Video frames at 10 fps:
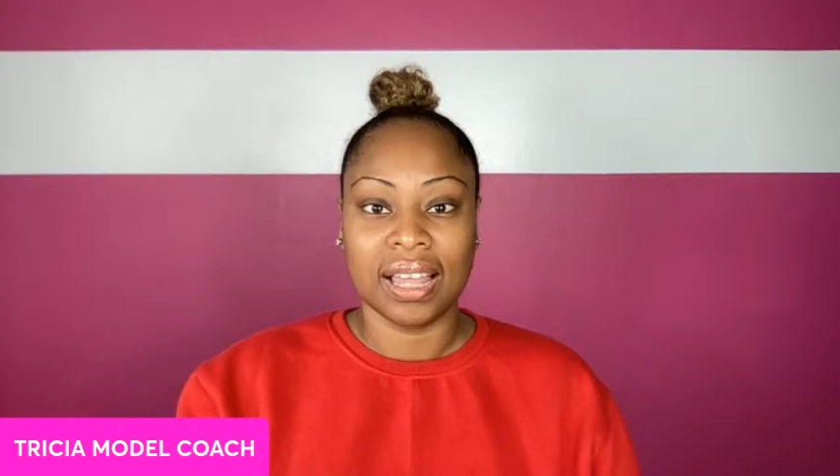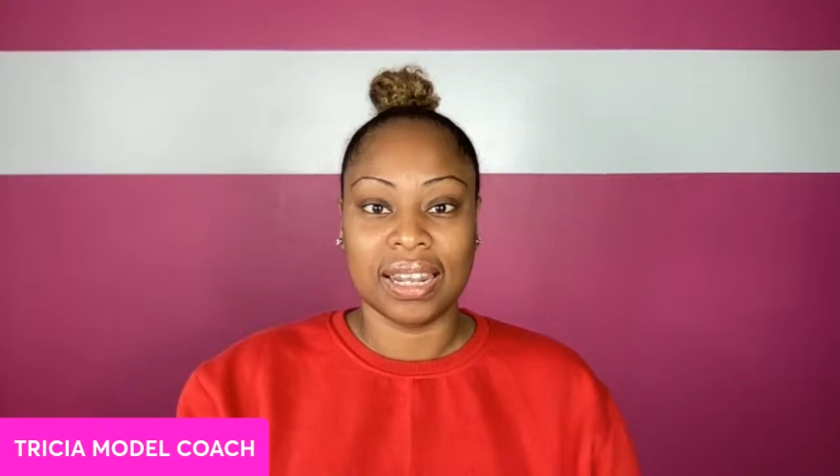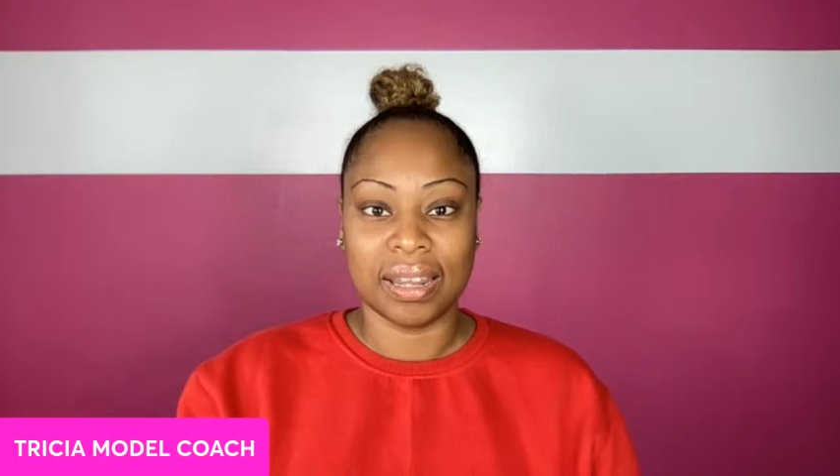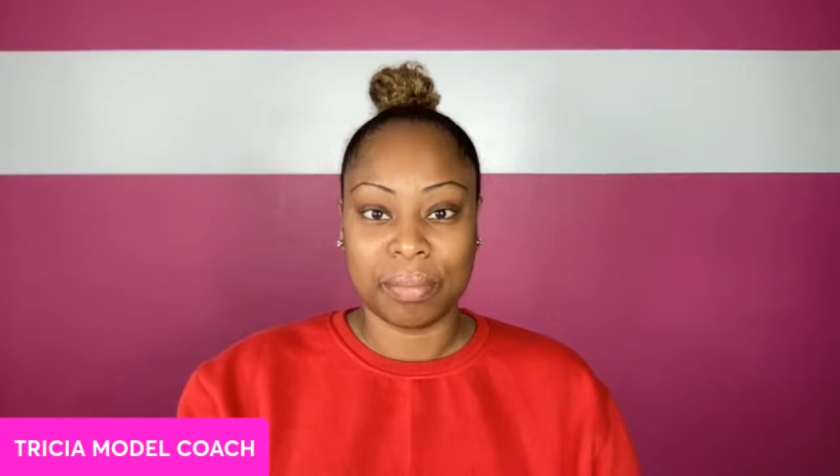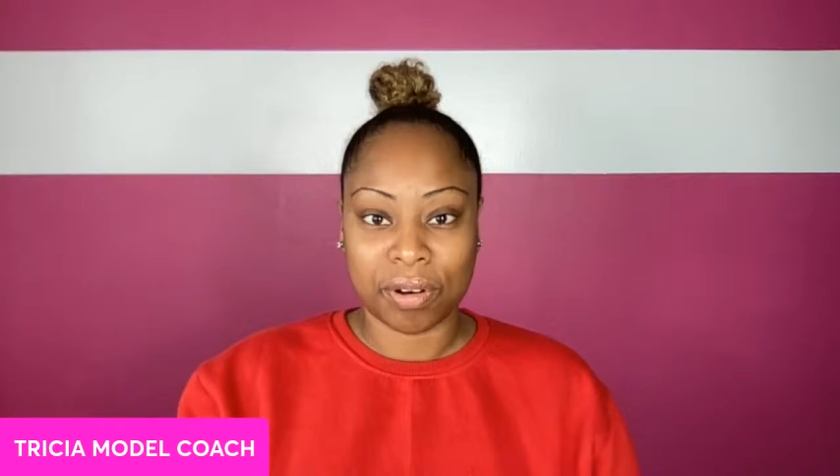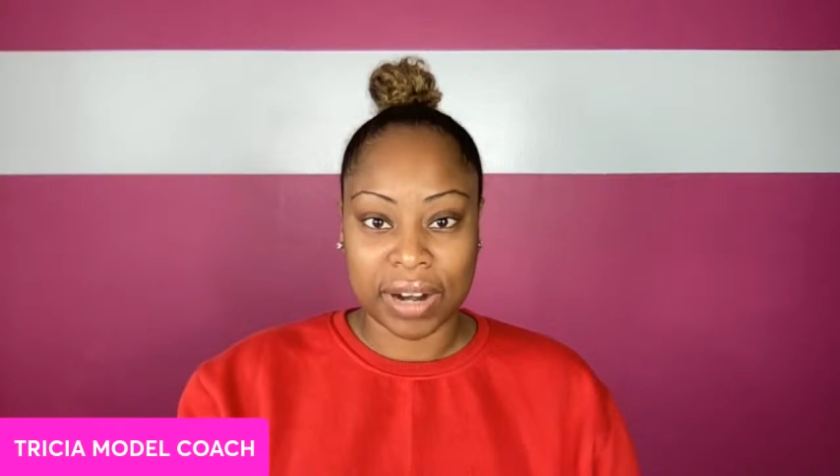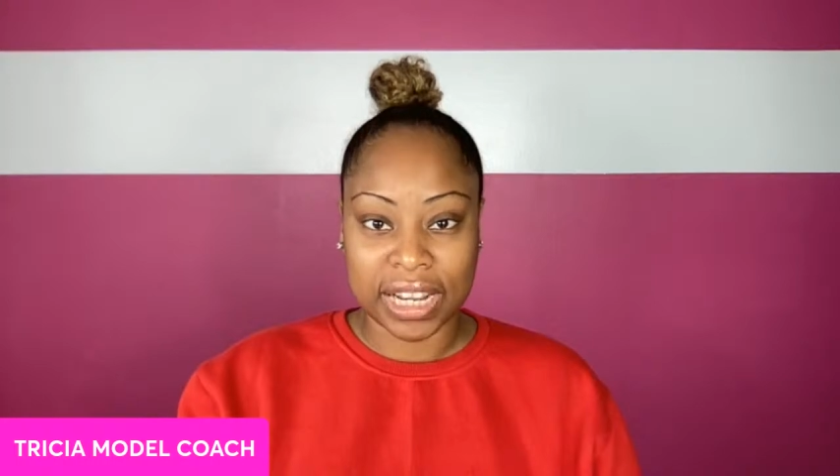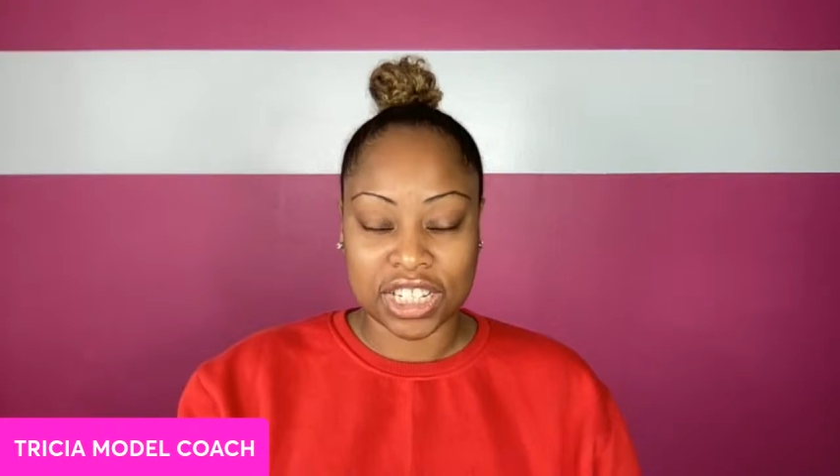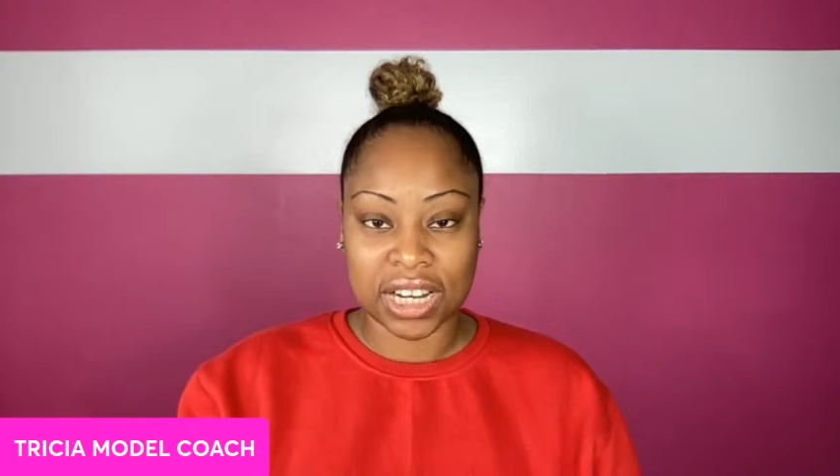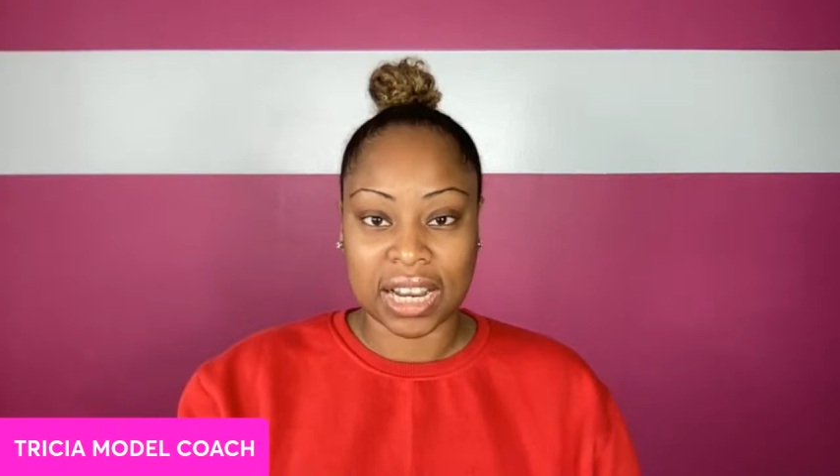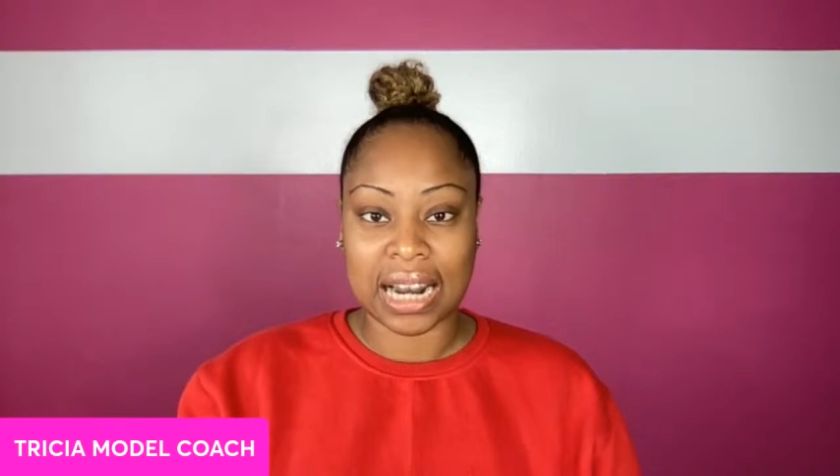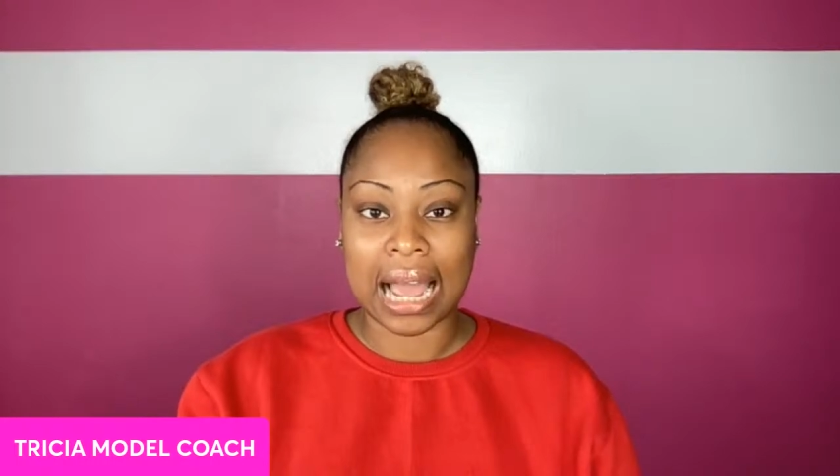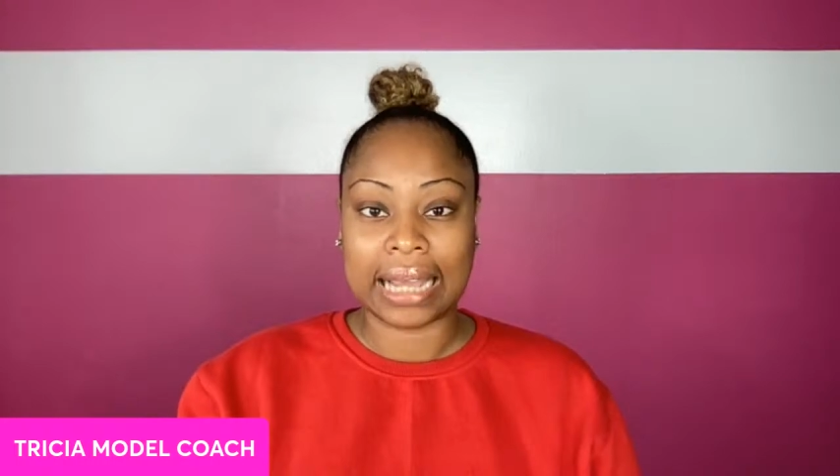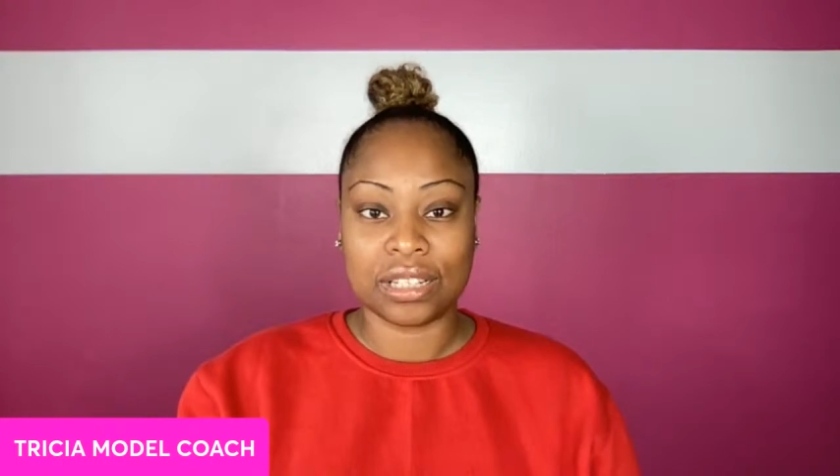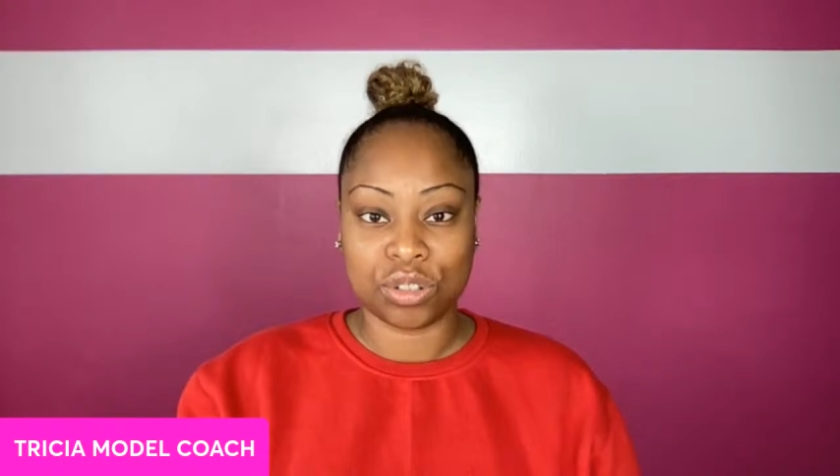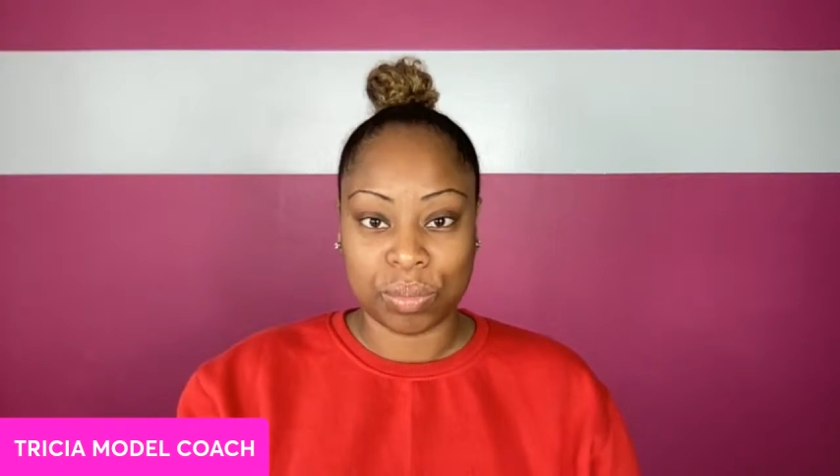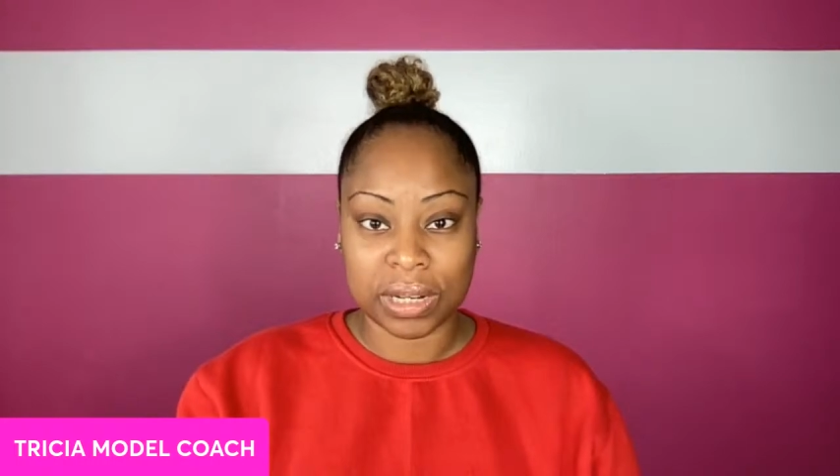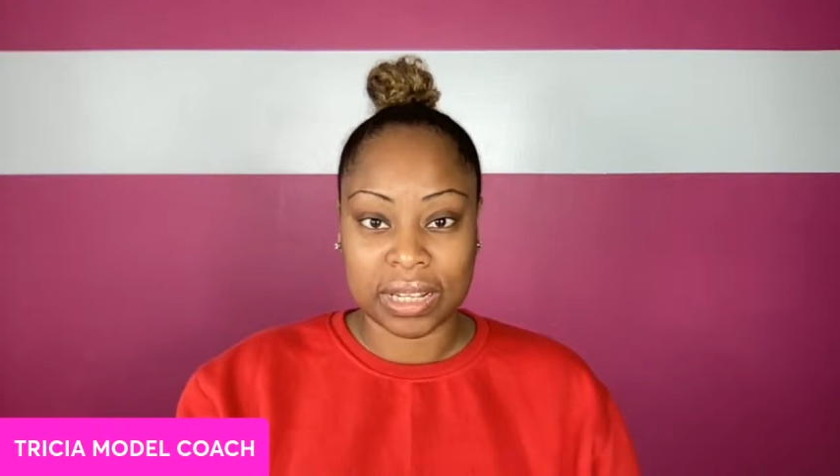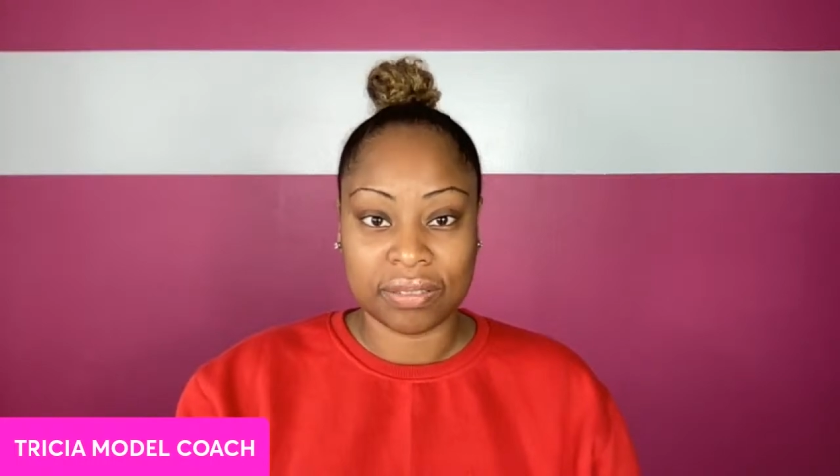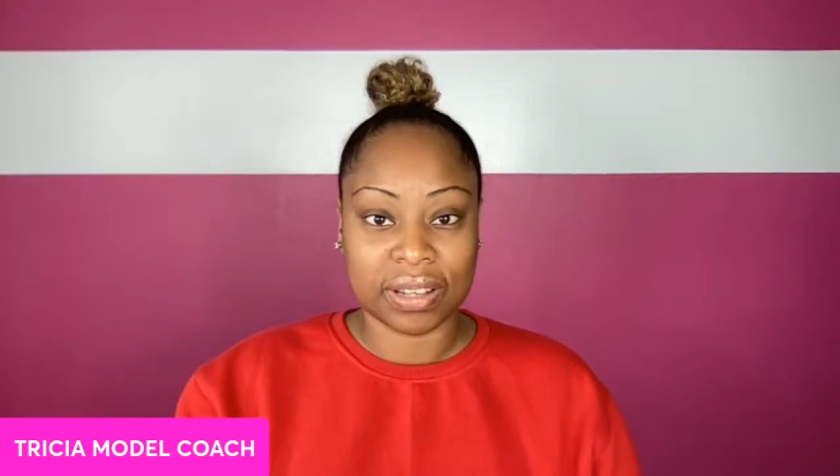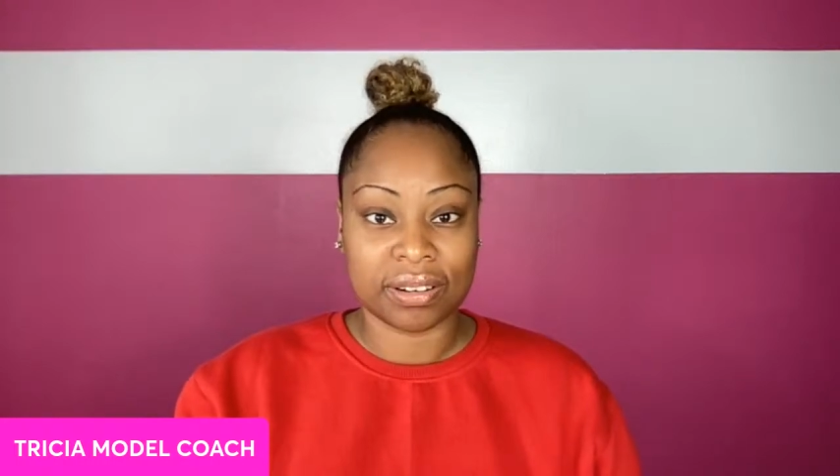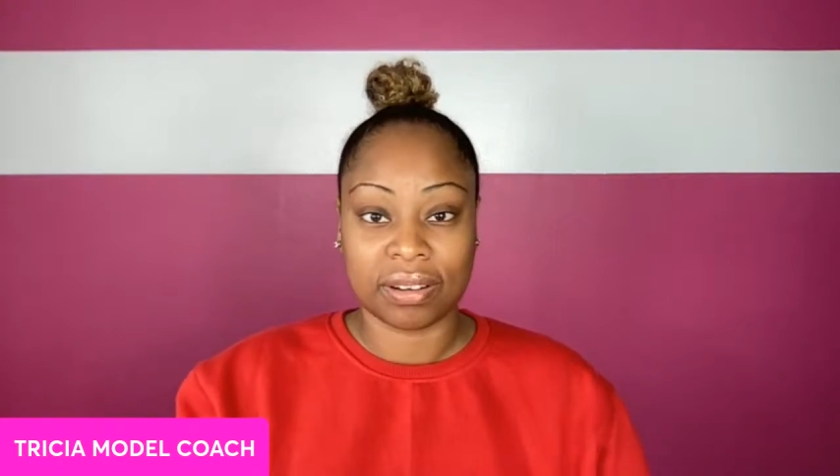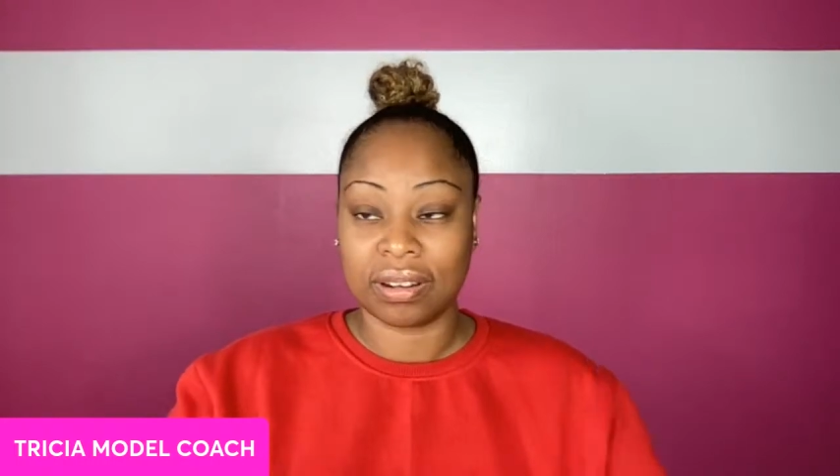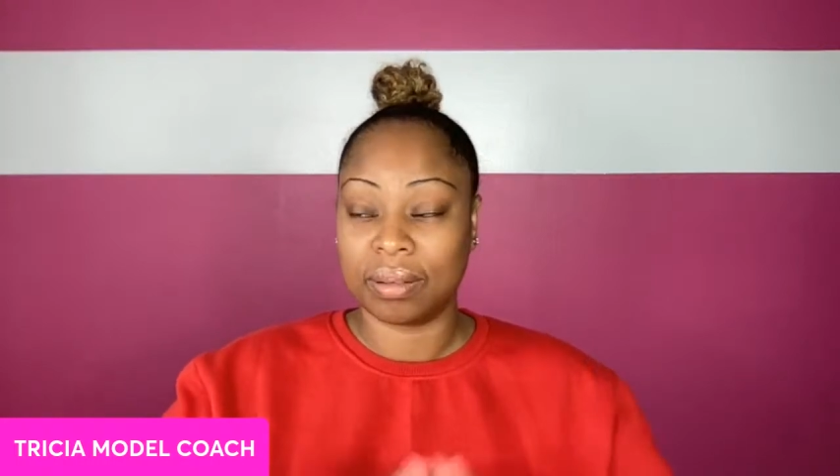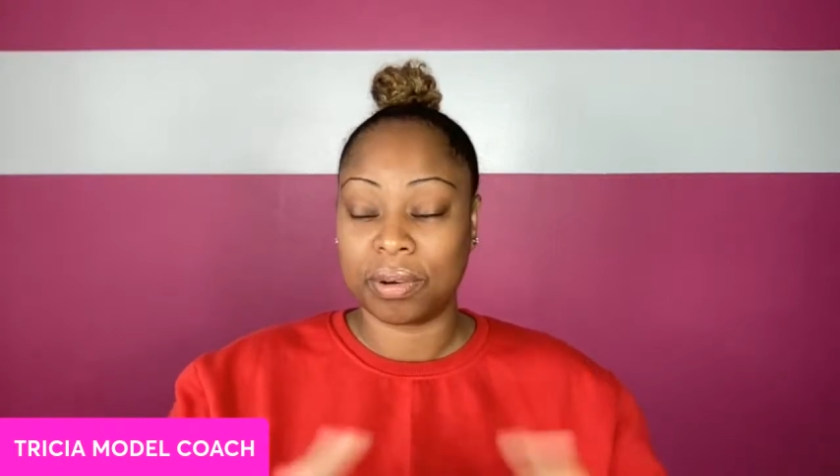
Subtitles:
liberation. I do believe in